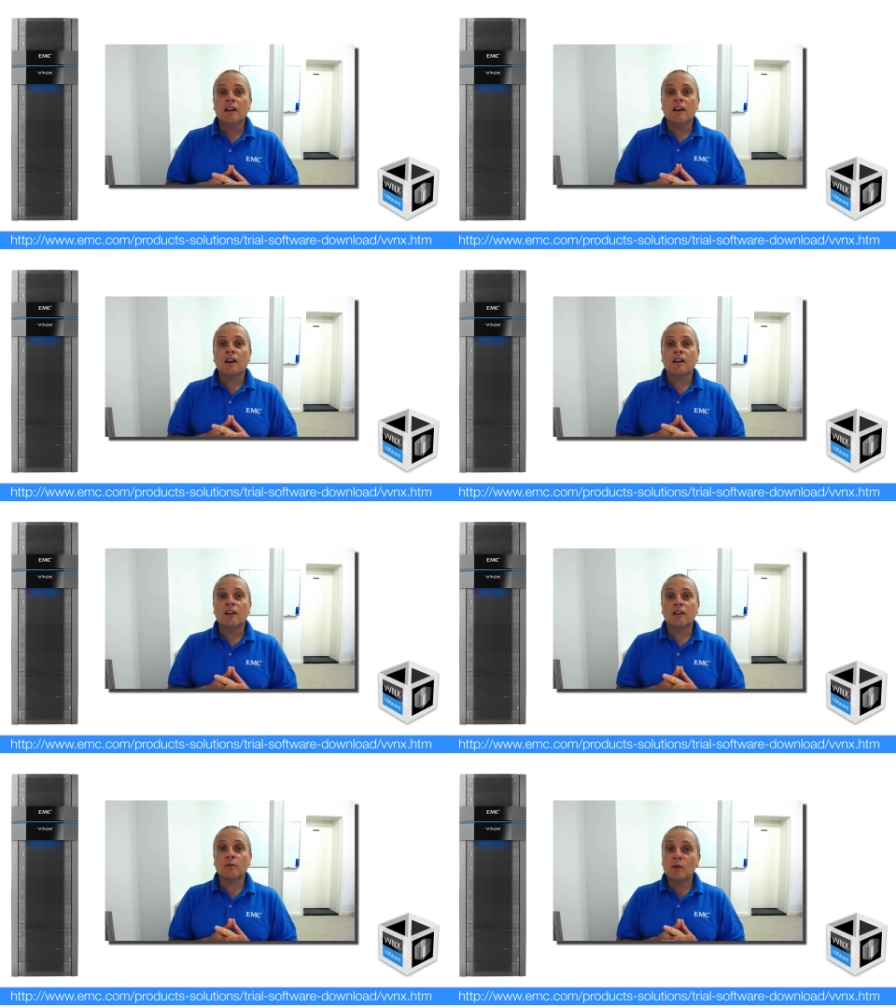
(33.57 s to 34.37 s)
uh,
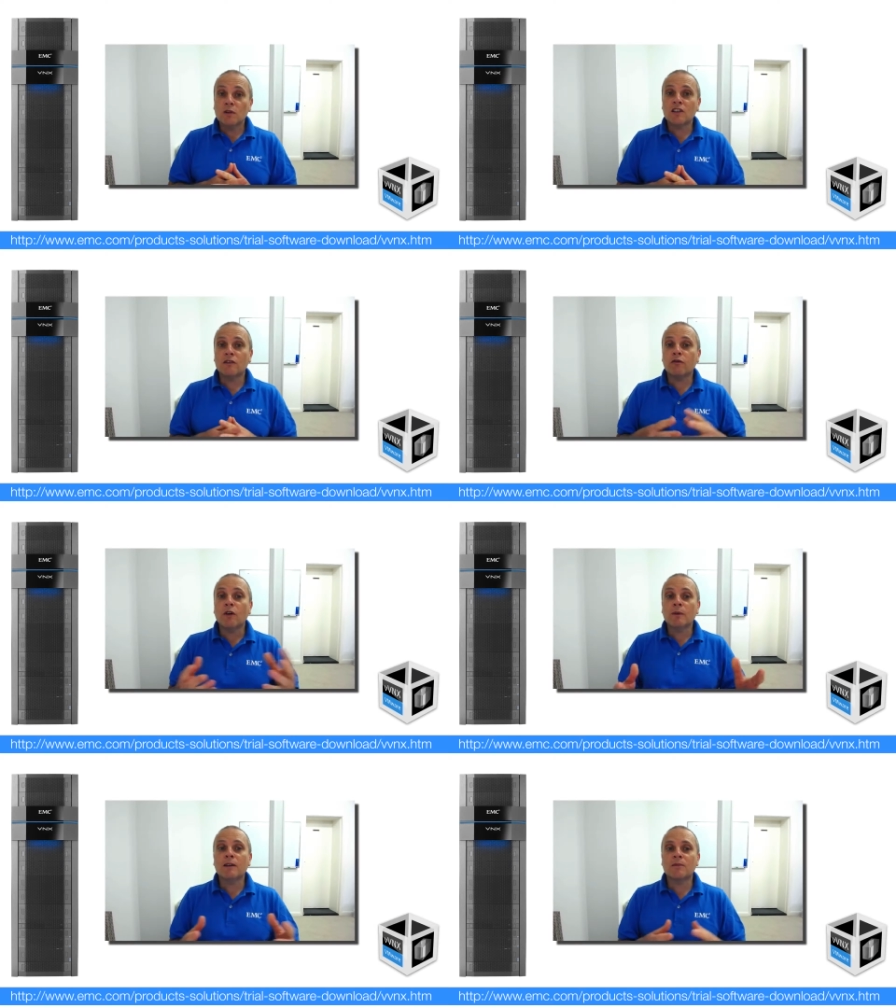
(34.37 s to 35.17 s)
community from
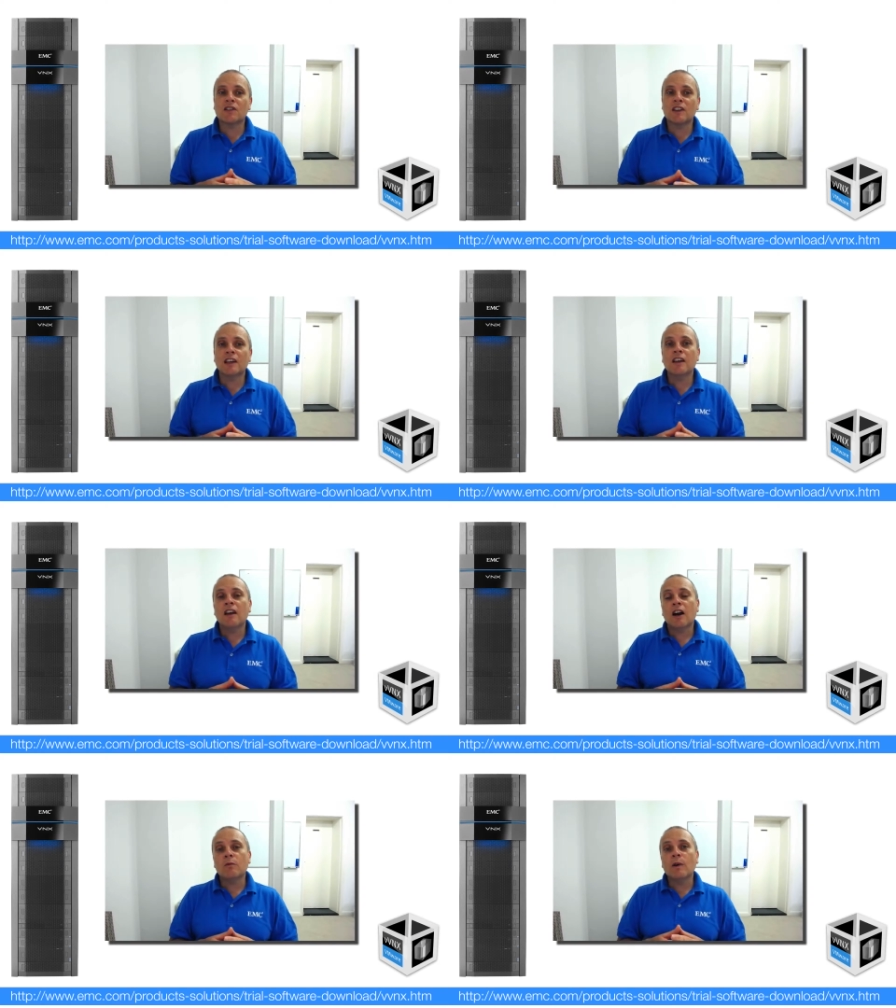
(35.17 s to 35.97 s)
EMC
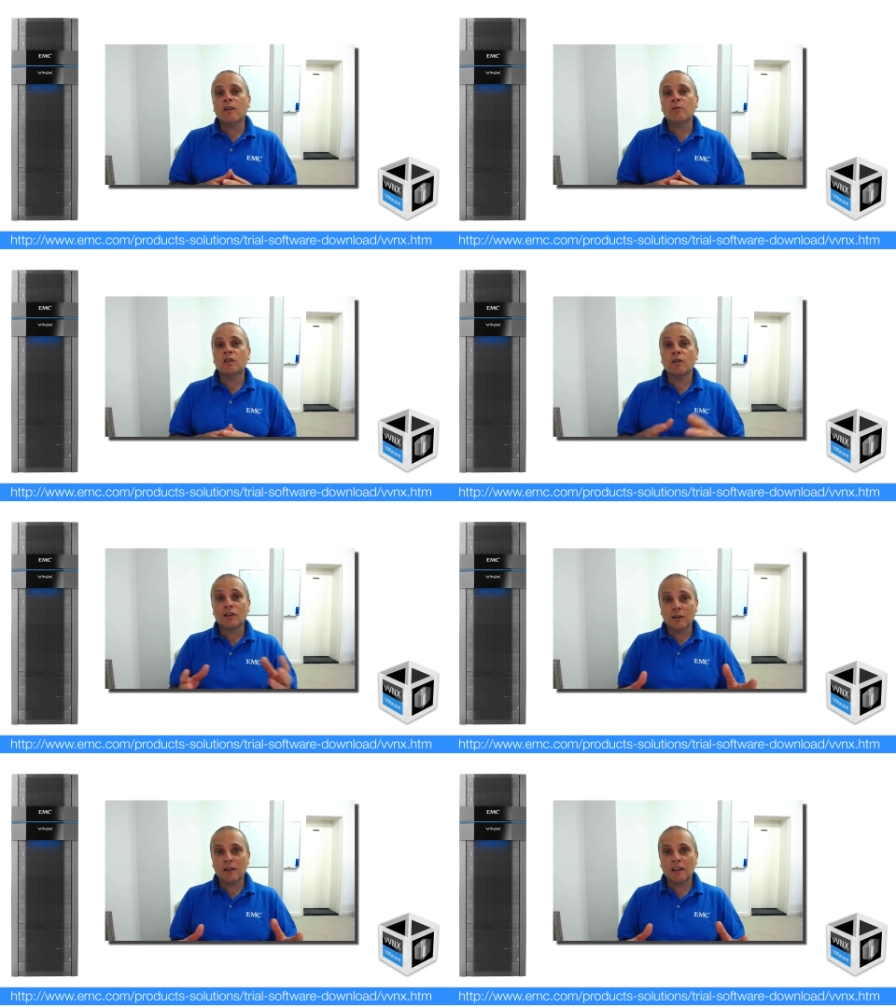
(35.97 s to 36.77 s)
around not
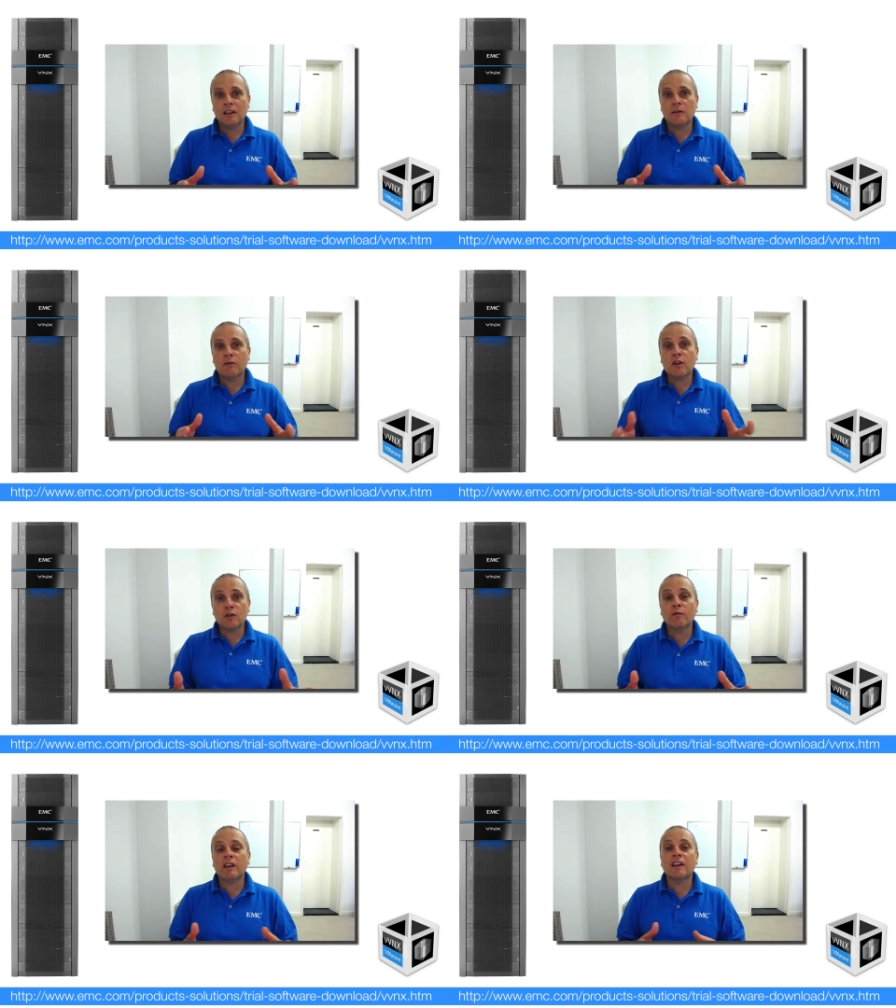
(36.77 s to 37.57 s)
only the
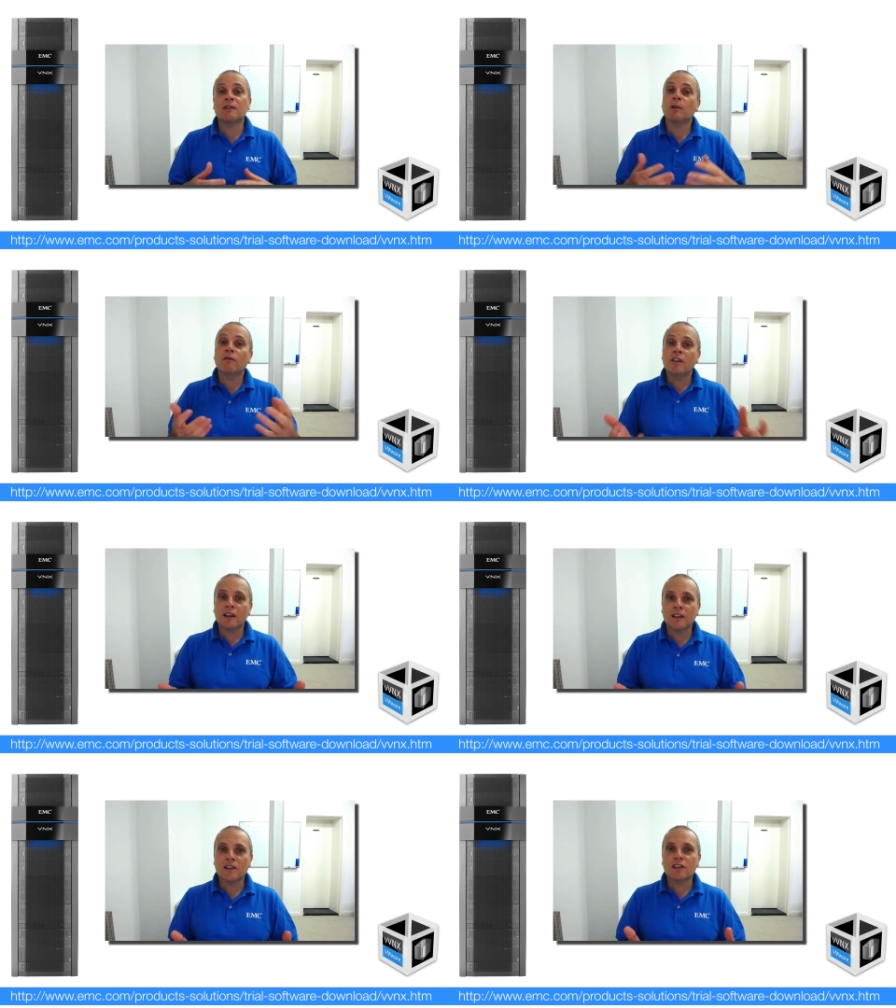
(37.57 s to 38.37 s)
virtual VNX but the
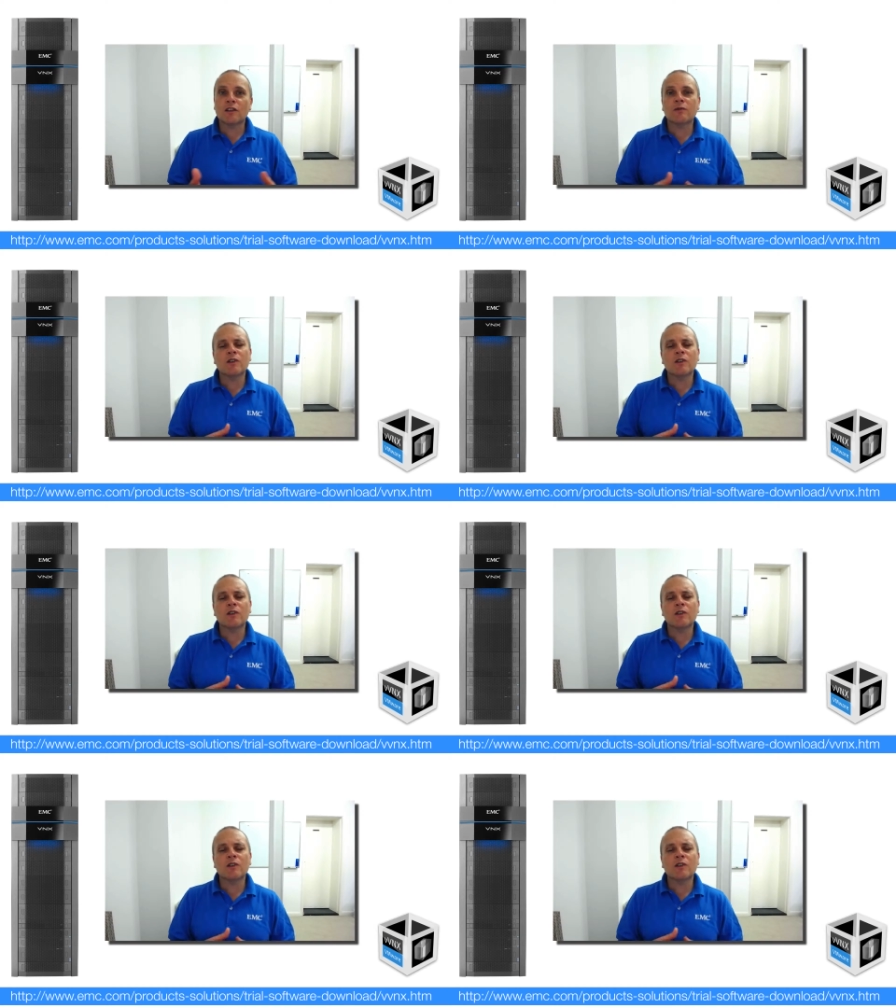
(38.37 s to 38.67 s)
VNX itself.